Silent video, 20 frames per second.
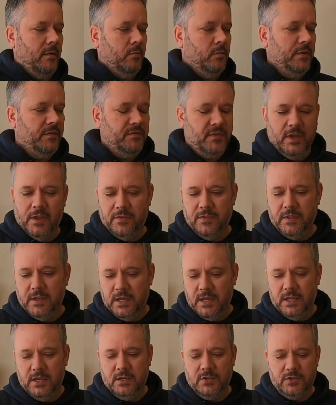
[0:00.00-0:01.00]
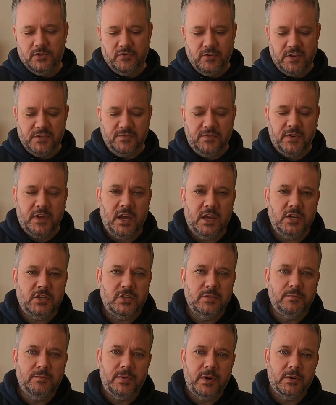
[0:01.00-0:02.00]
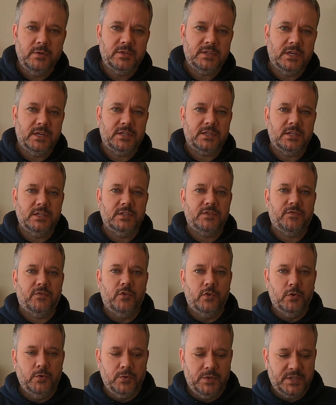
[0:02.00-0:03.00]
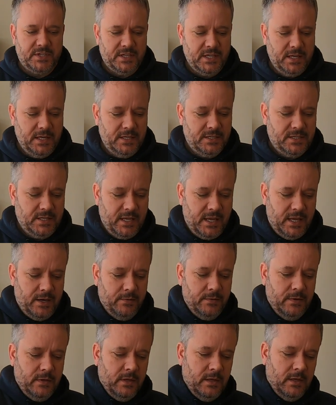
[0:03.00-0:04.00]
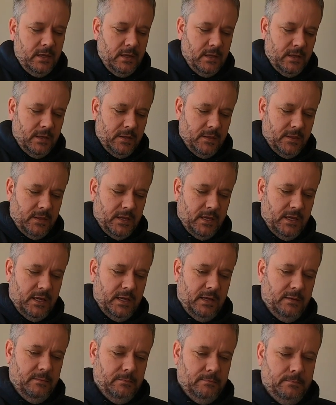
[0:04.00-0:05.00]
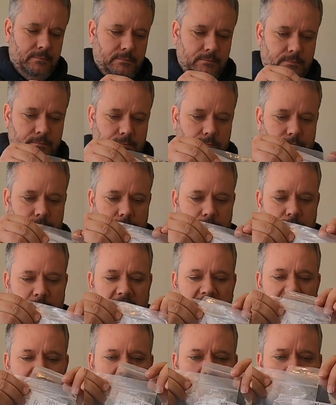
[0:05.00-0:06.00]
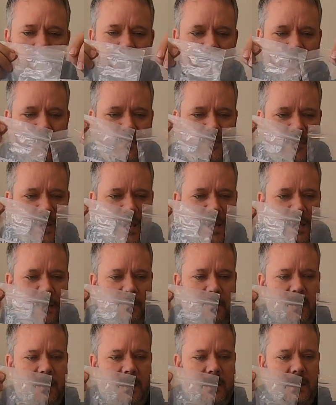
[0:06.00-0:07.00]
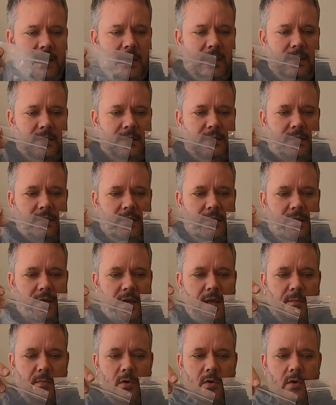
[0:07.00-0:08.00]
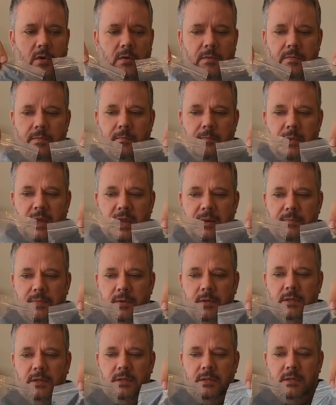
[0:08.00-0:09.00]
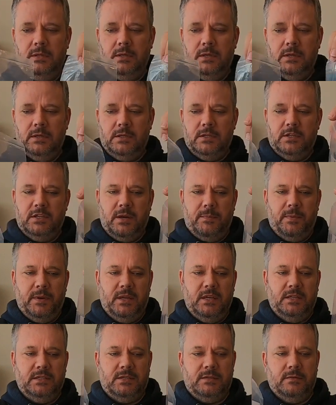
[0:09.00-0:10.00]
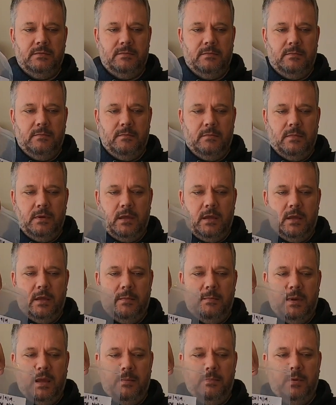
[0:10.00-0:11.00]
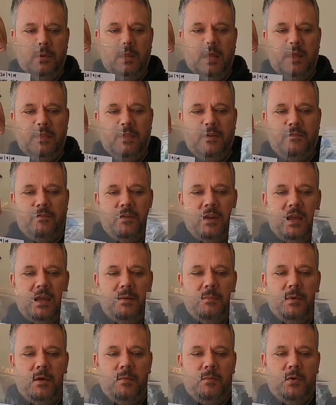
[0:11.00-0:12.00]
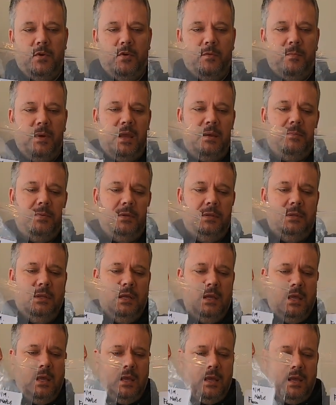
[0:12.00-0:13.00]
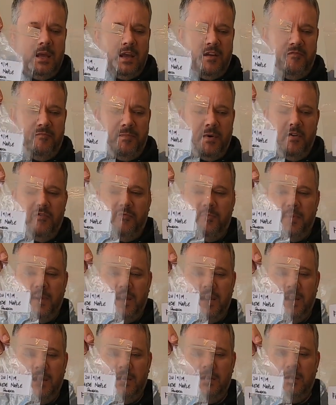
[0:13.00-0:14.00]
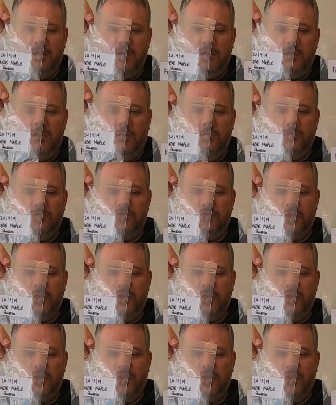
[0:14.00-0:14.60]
We've done the stratification processes for all the seeds now. The maples, the flame and the Amur maple, the Japanese maple and the flame Amur maple have both been in cold